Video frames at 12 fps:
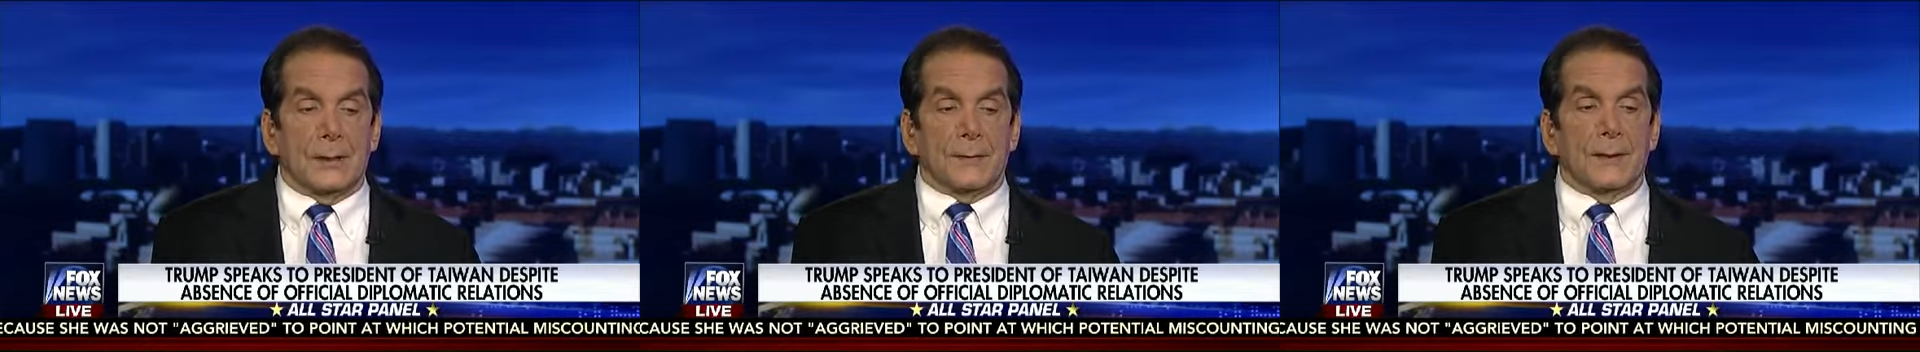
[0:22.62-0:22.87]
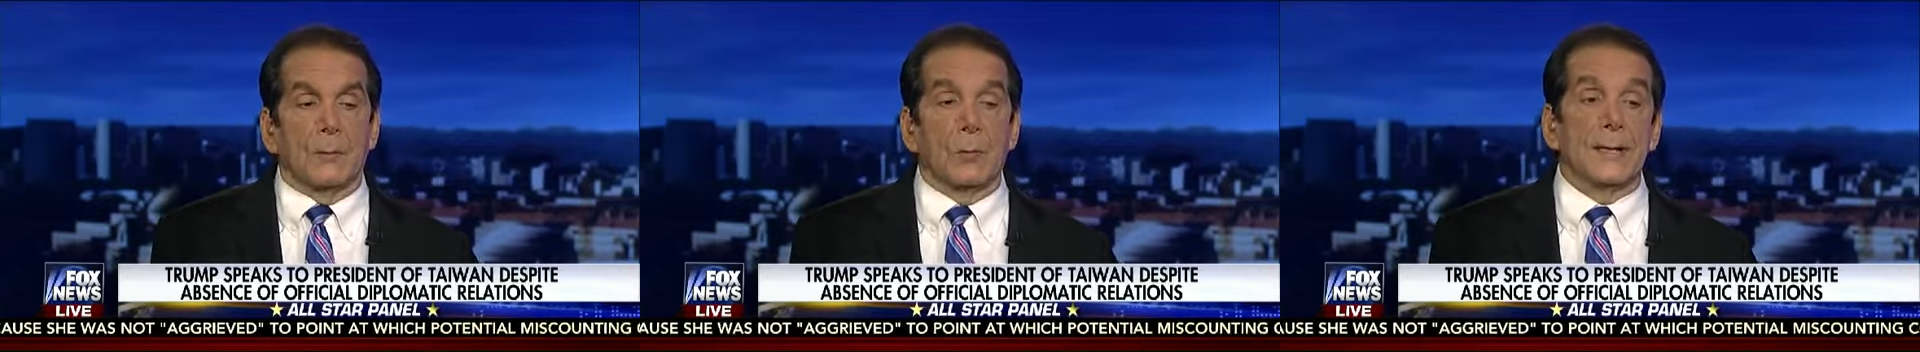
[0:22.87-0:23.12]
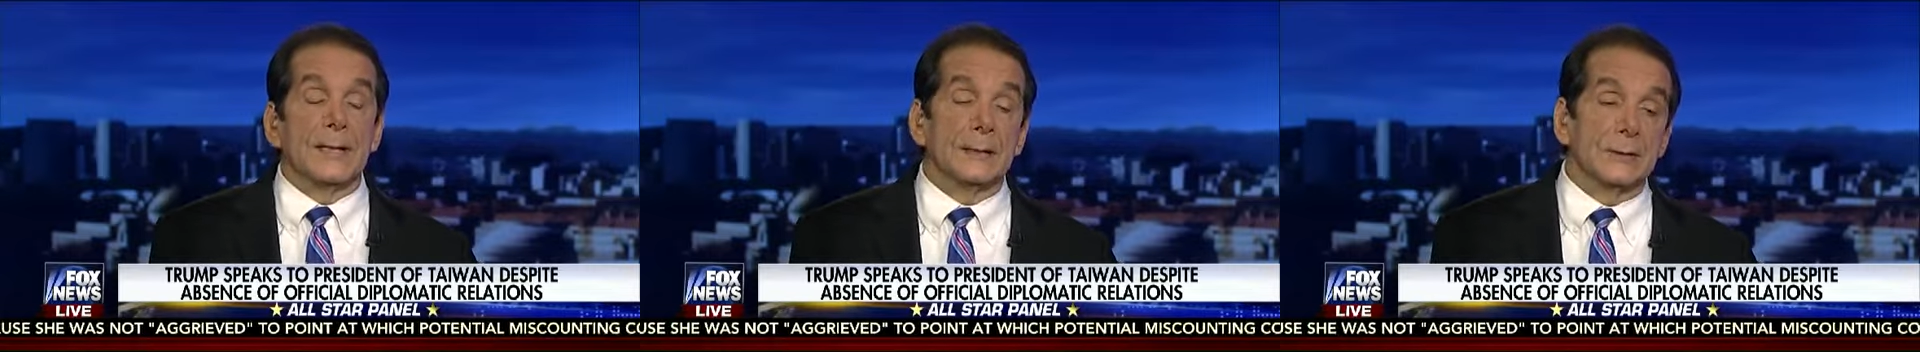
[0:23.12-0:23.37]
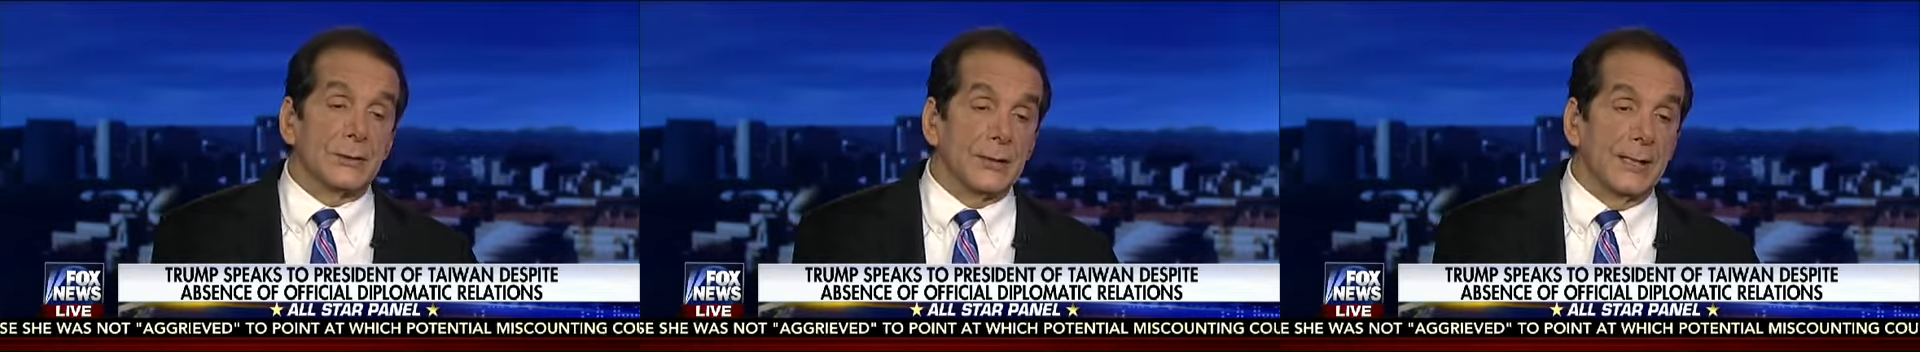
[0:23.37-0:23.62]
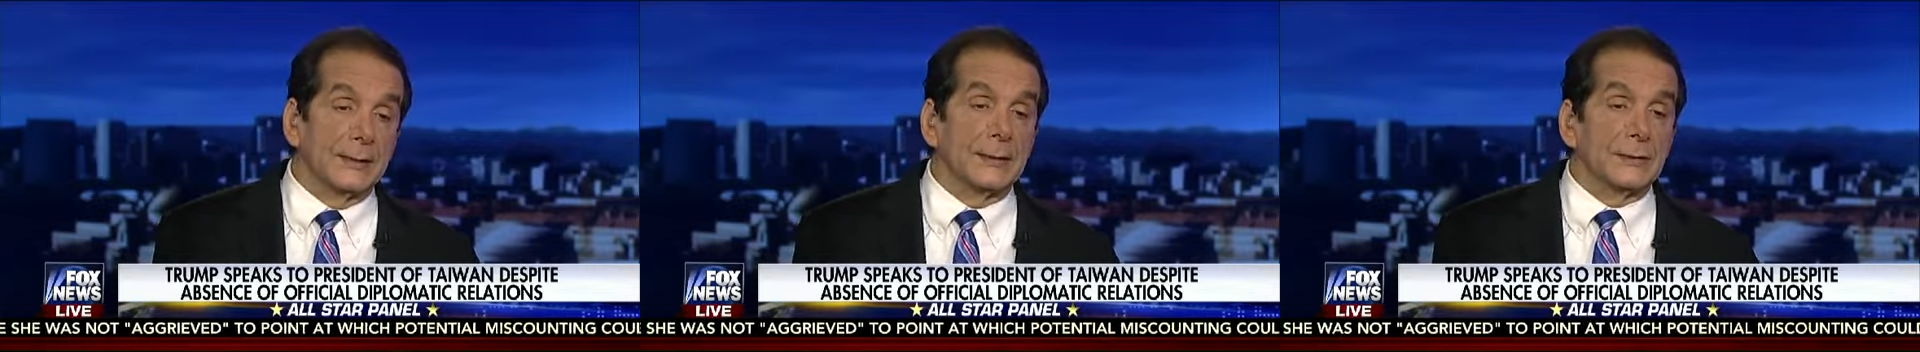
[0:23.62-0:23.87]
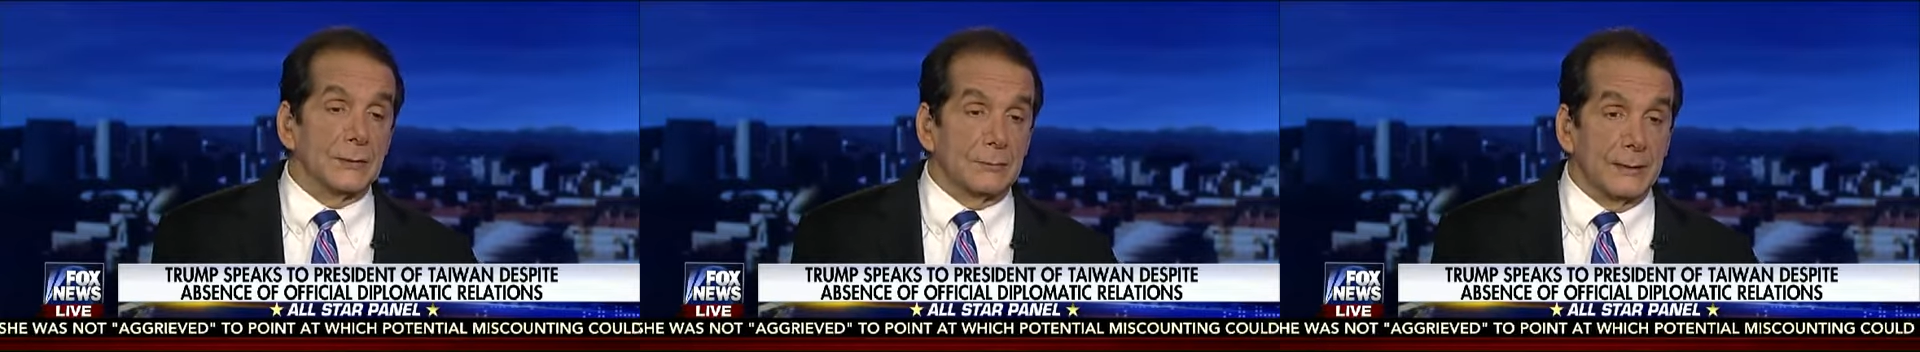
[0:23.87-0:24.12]
that we and the
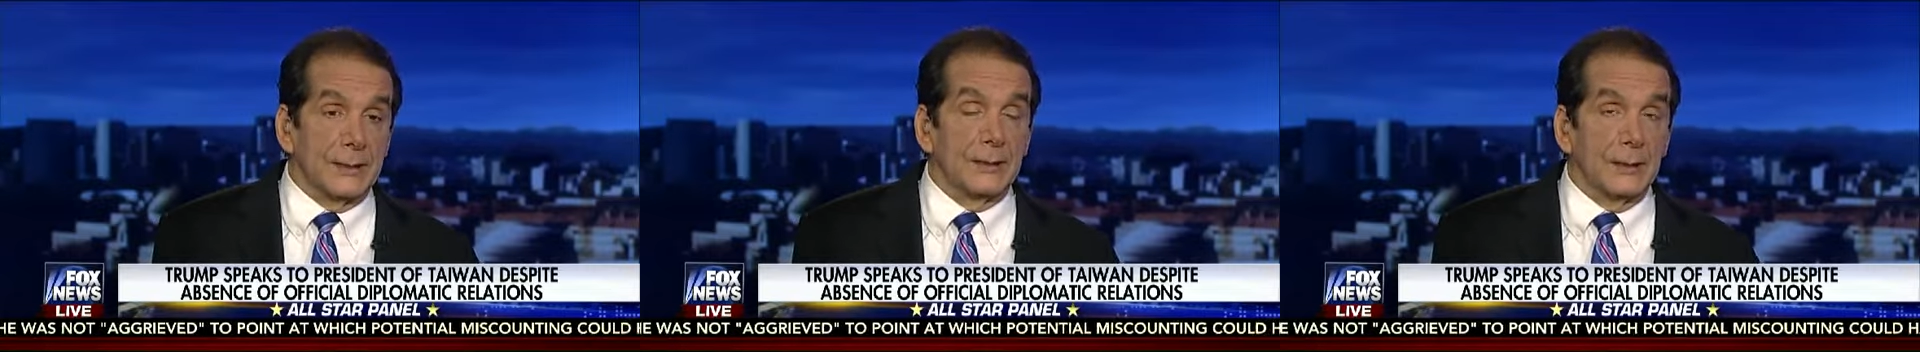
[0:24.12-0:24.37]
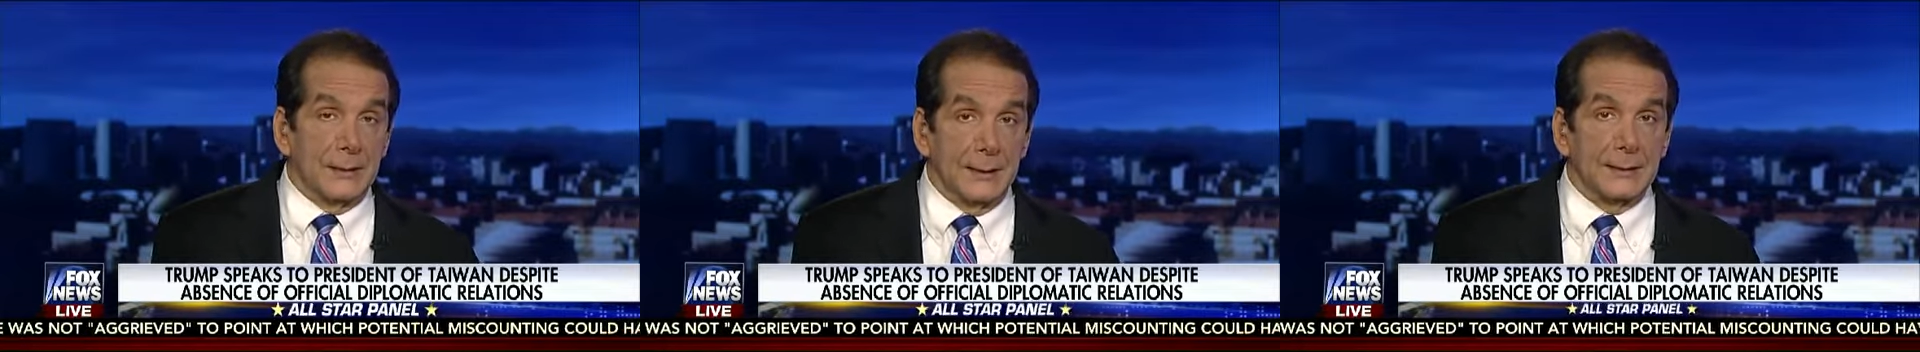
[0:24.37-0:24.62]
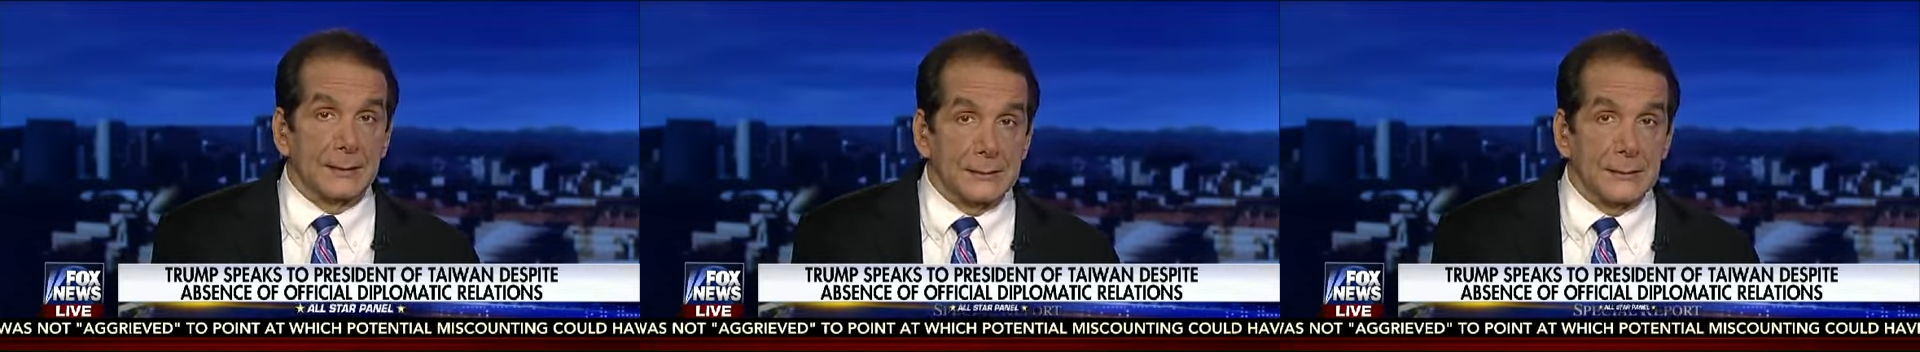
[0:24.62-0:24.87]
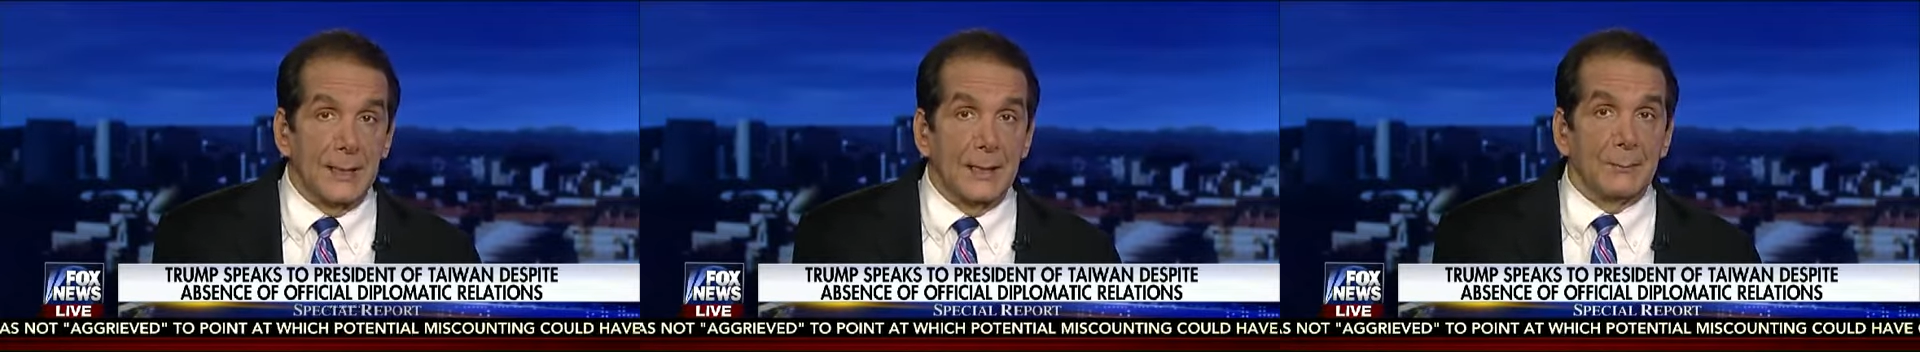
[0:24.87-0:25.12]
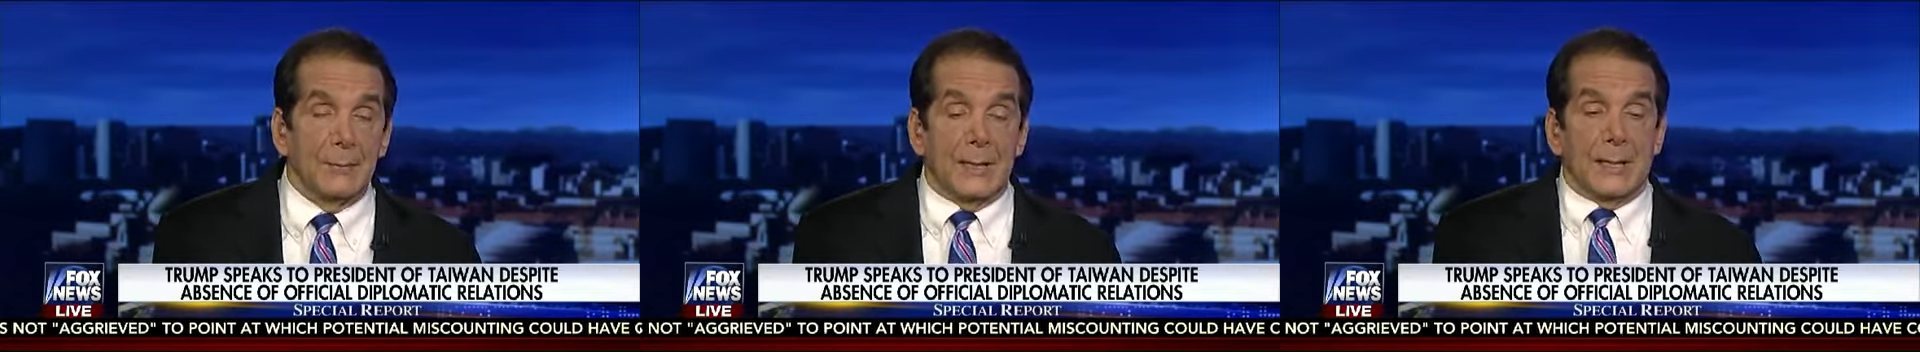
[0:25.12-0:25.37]
Chinese agreed on at the time